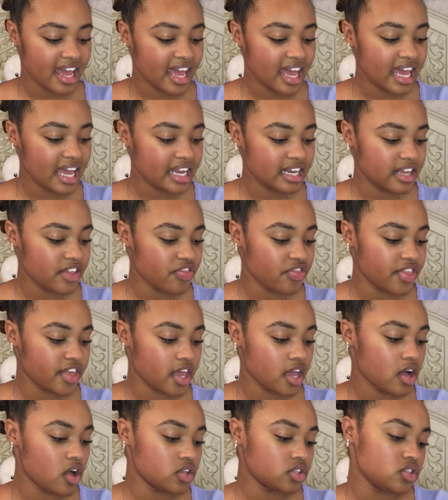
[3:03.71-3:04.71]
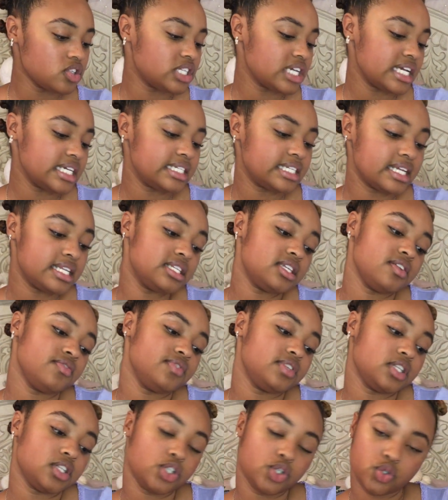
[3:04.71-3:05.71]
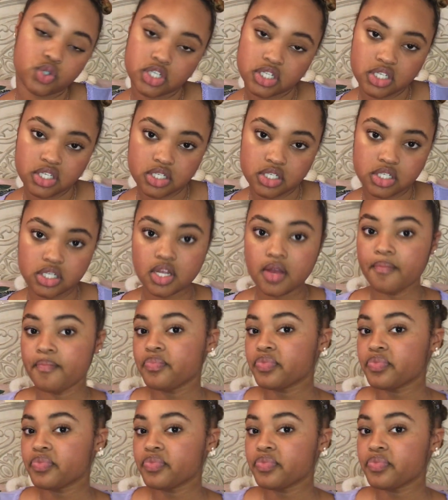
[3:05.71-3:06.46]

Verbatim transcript: And they also say sensitive solutions.